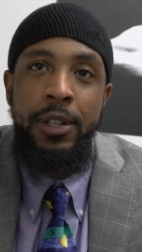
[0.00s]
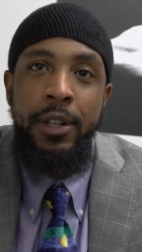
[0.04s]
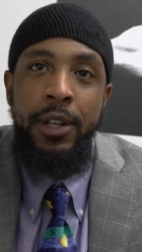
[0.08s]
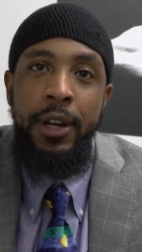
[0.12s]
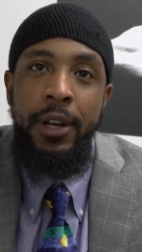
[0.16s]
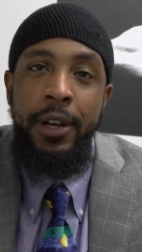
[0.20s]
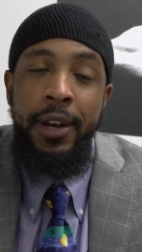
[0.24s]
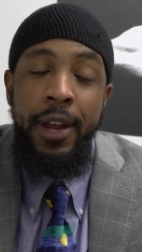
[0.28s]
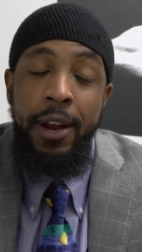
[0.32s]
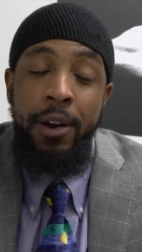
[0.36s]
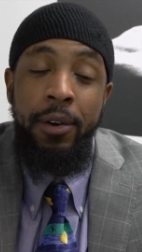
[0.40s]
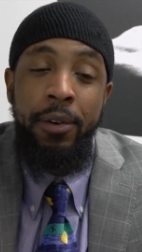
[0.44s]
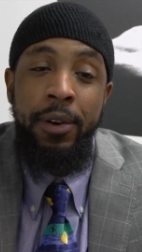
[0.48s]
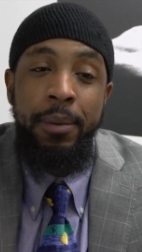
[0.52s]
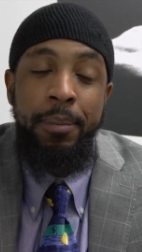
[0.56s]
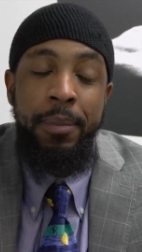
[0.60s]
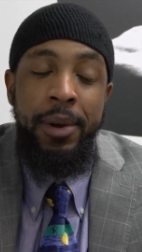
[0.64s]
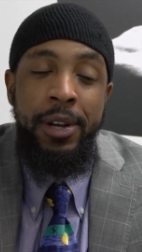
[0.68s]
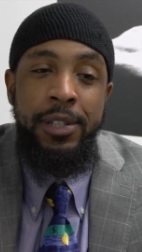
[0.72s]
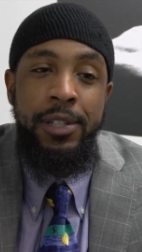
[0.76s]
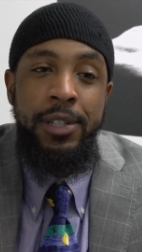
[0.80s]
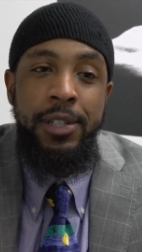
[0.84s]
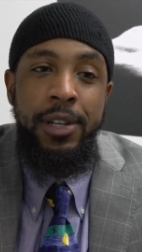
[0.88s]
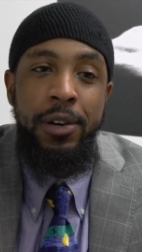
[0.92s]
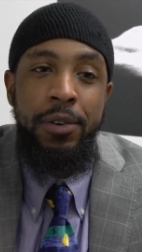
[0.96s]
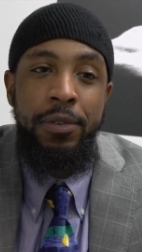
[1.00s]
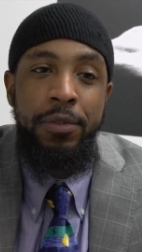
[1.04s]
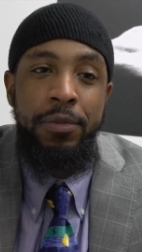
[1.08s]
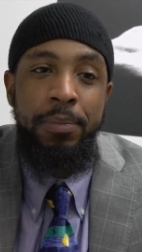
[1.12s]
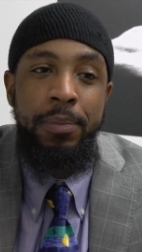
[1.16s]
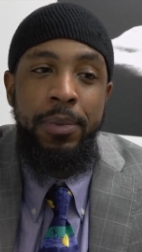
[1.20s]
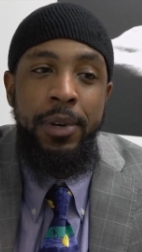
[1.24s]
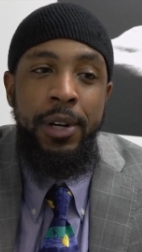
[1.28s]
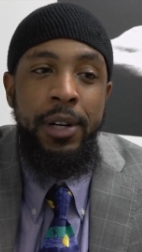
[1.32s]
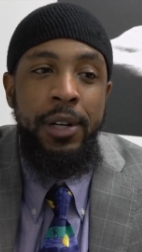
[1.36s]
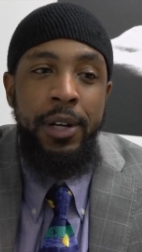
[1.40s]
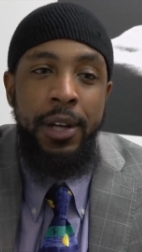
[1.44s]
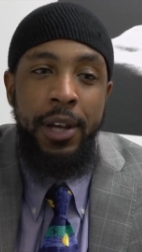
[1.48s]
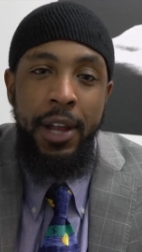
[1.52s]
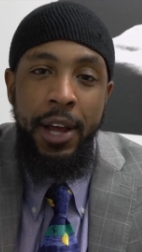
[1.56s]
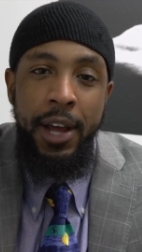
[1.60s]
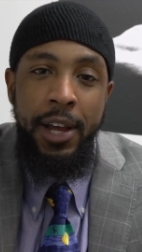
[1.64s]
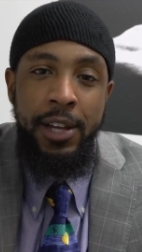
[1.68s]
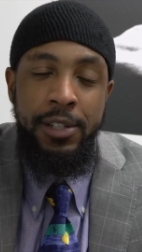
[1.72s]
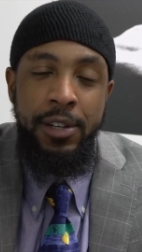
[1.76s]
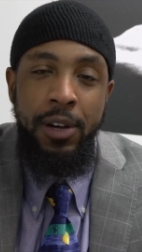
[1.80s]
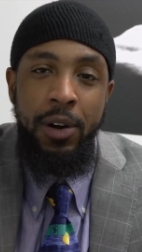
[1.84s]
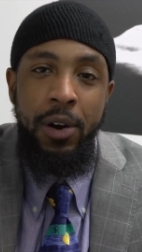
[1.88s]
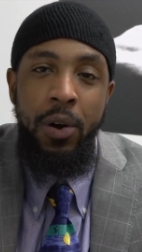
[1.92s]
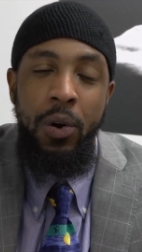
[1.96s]
uh, not only myself, but
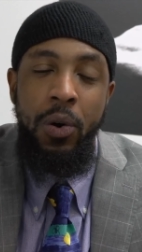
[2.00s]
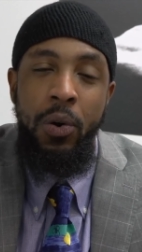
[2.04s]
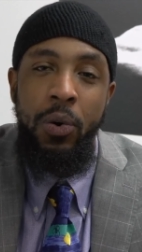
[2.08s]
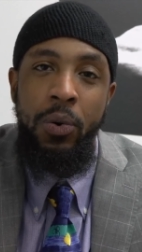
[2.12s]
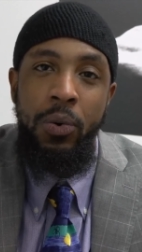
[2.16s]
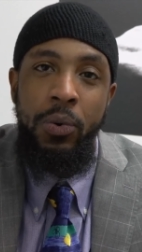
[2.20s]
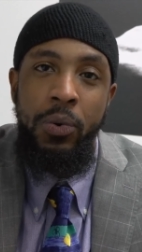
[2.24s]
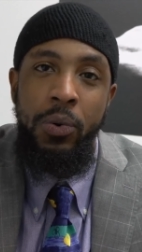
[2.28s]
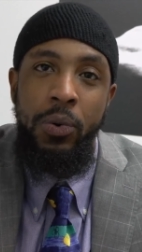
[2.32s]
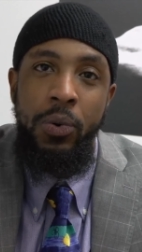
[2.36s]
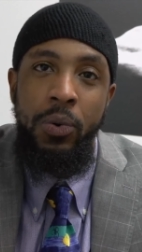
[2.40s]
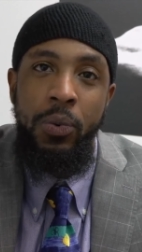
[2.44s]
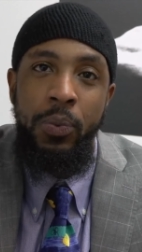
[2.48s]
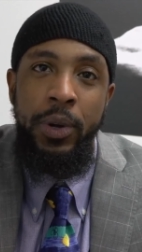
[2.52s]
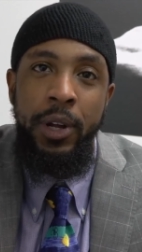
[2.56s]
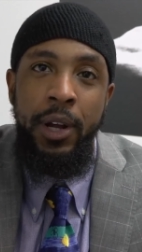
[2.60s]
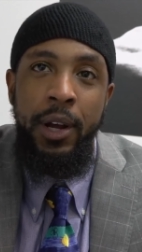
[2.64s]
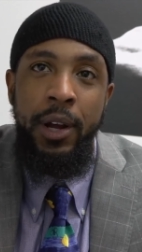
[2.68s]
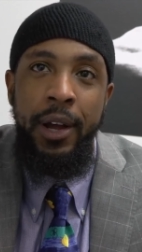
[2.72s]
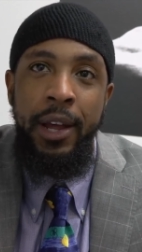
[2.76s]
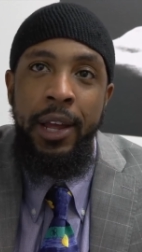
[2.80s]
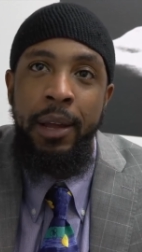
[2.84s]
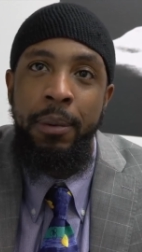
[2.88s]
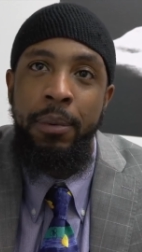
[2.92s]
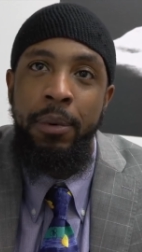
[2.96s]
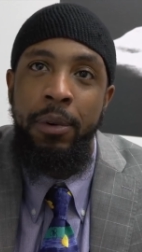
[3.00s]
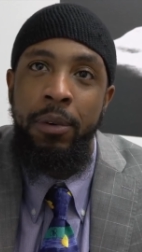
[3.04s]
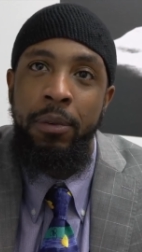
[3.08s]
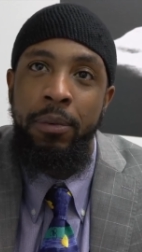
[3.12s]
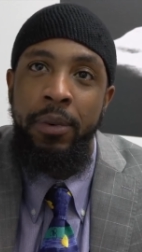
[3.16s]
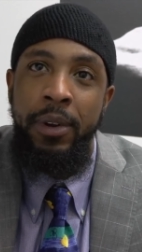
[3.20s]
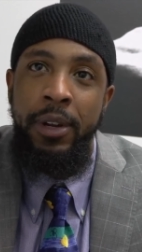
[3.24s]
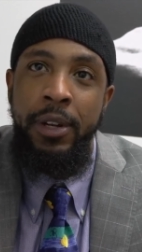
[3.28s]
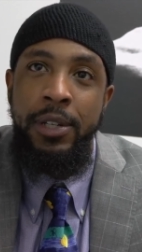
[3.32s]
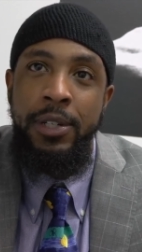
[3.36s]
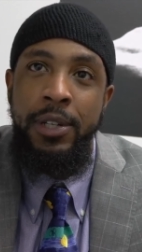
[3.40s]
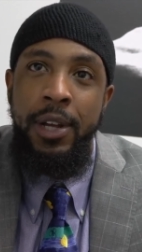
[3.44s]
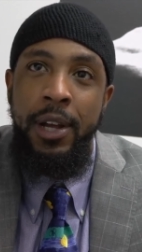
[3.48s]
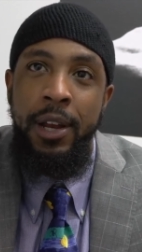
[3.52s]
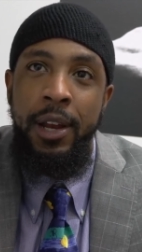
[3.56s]
as a whole, who we are able to reach.